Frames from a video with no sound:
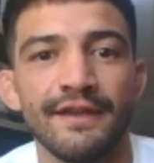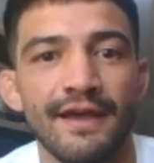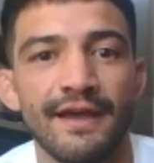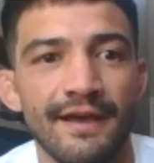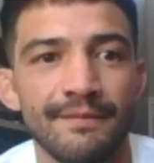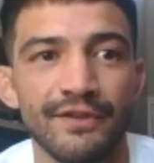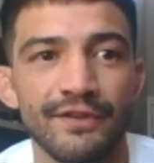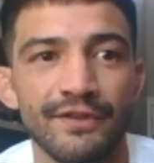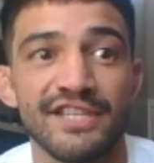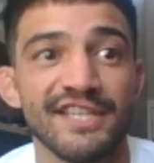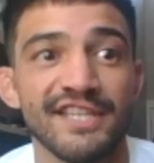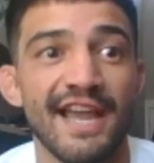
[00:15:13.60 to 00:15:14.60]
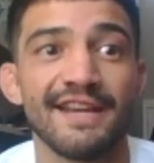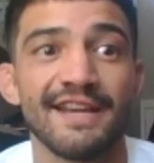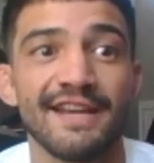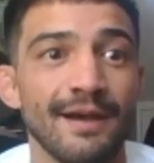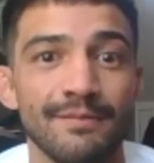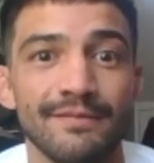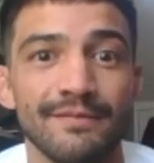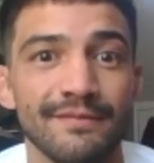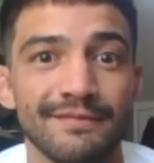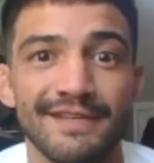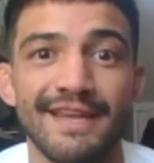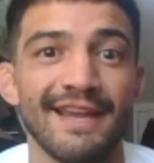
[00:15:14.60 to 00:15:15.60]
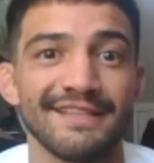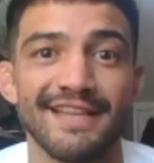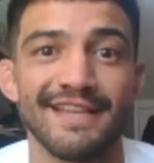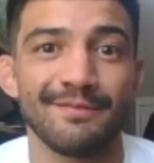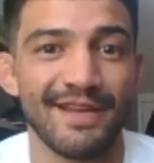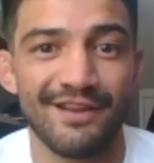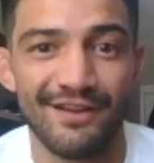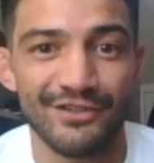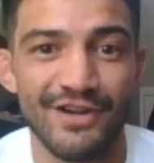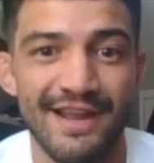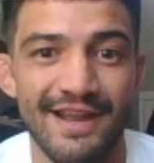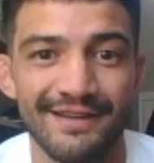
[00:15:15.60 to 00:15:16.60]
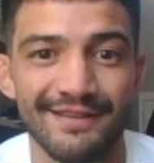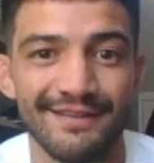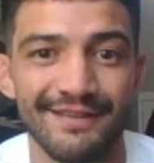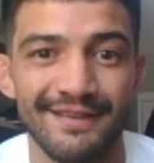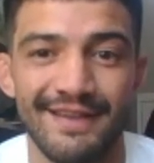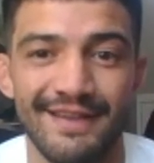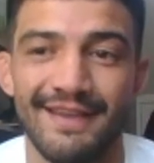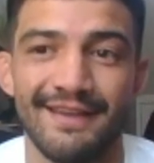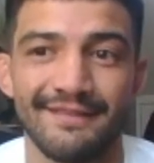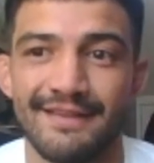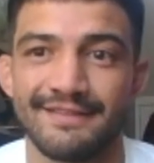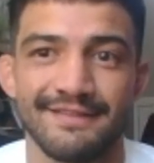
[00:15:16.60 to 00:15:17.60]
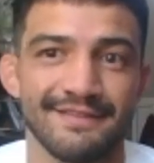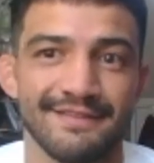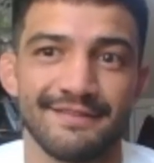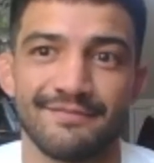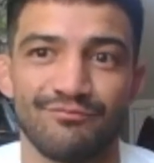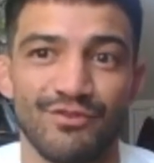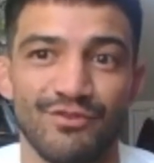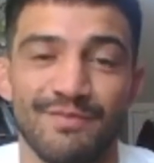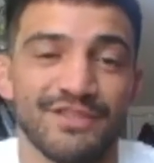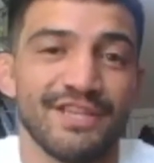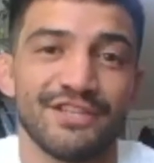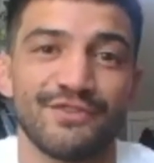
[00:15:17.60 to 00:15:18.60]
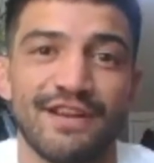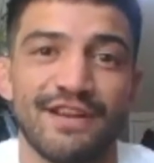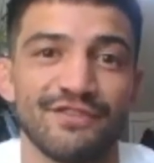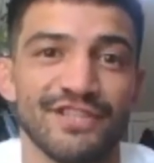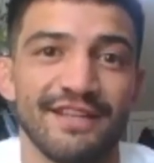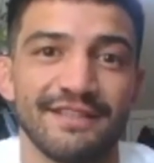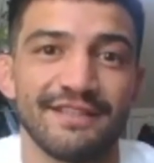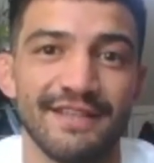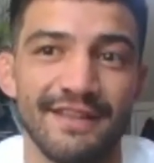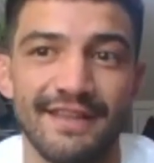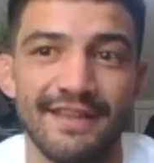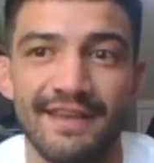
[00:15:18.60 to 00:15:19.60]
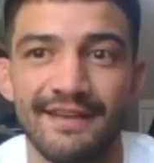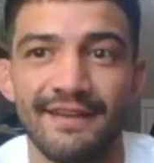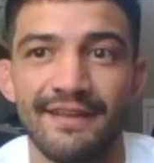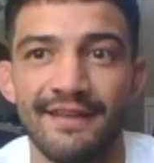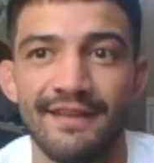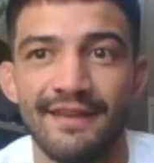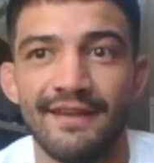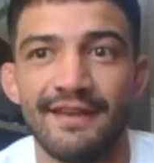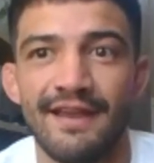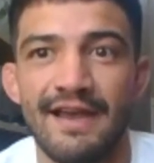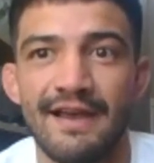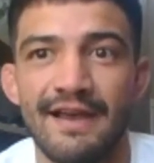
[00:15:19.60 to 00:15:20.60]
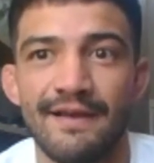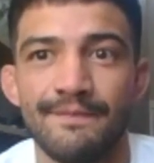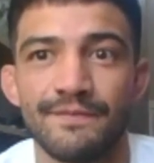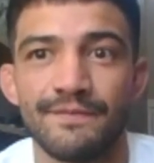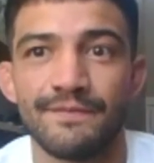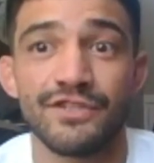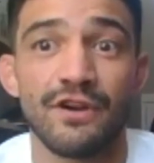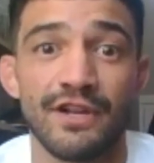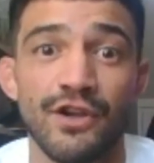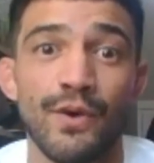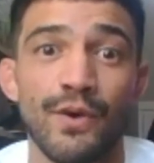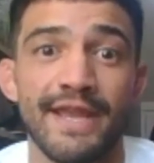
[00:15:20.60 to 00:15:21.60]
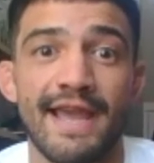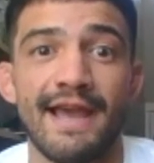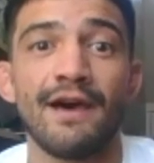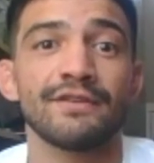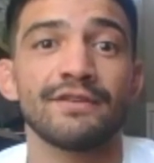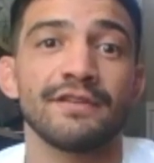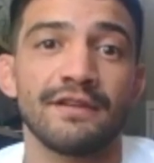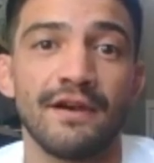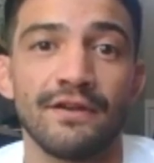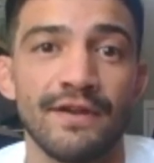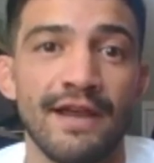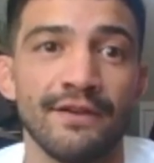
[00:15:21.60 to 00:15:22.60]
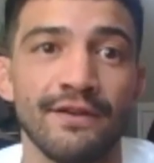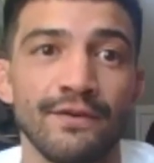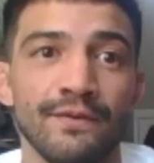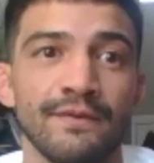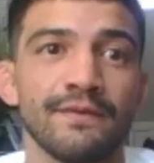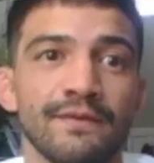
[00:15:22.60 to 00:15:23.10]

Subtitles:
literally signed up the day I signed my contract. And that's pretty much history ever since. And then, started going out to Colorado